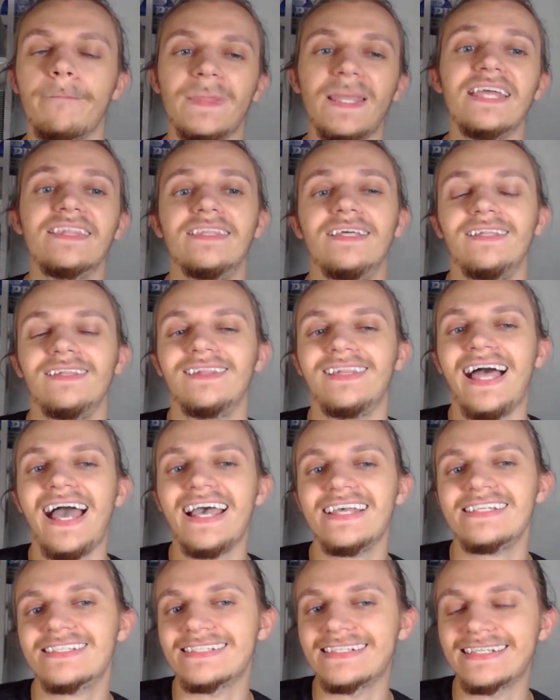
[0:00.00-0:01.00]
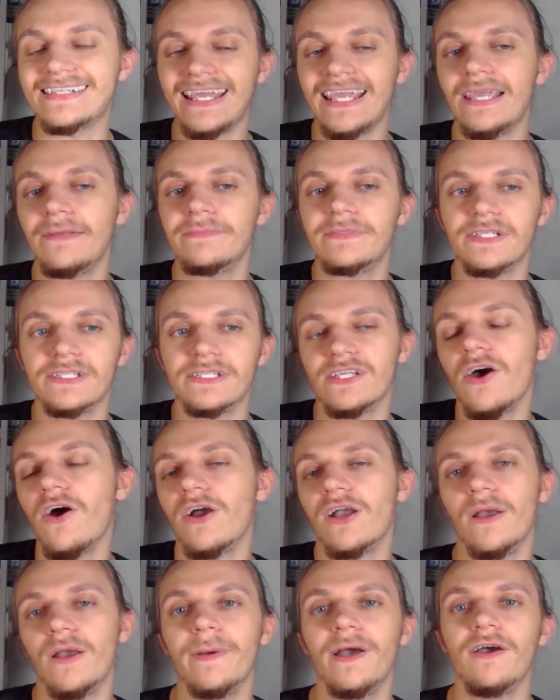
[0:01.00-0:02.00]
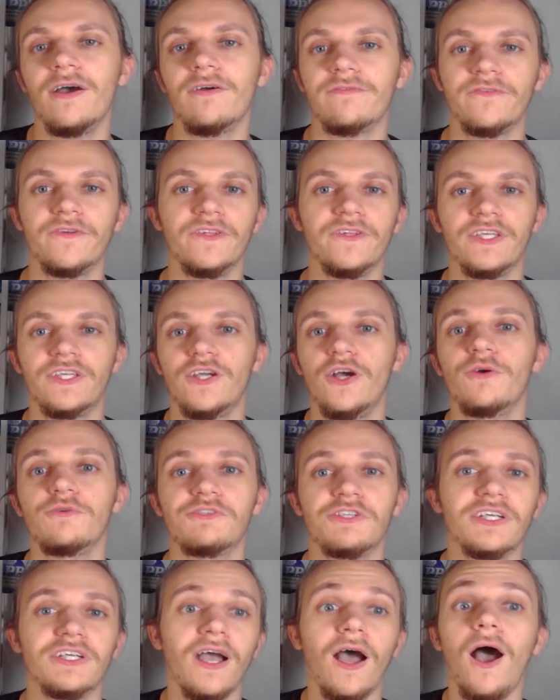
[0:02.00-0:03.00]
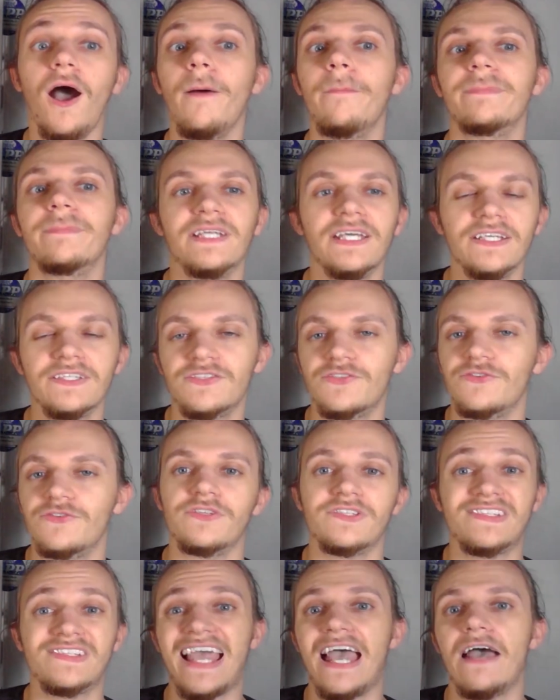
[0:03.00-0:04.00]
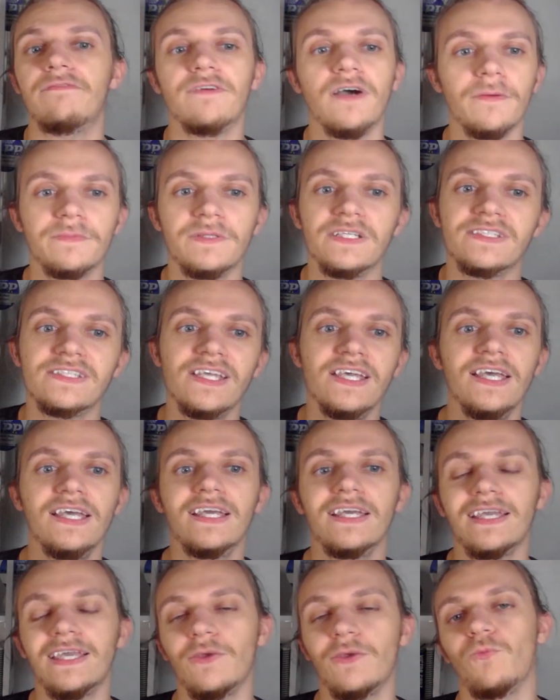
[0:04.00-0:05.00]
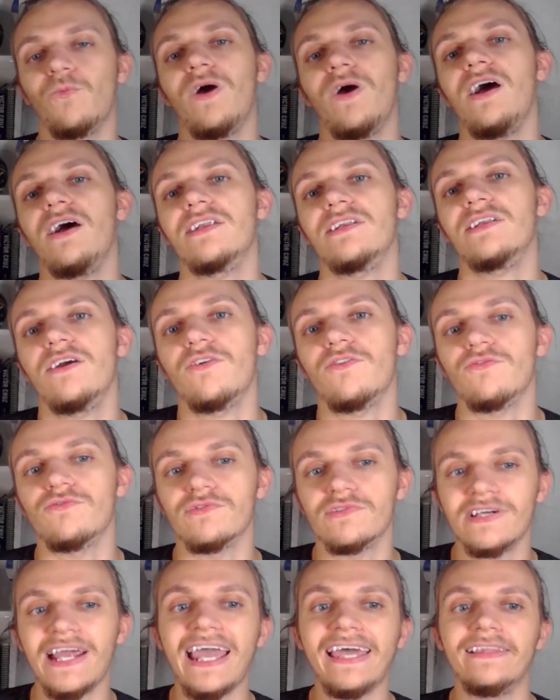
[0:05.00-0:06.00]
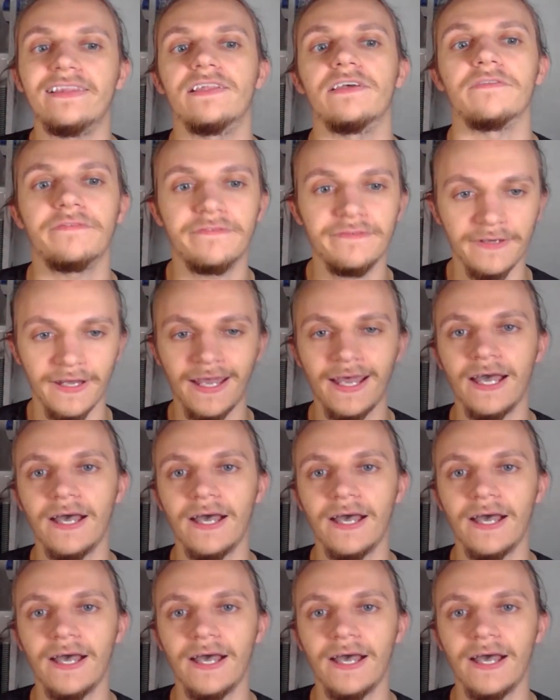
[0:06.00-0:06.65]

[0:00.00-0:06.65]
And the last name to talk about for the coaching updates or the staff updates, Kuwon Ratliff.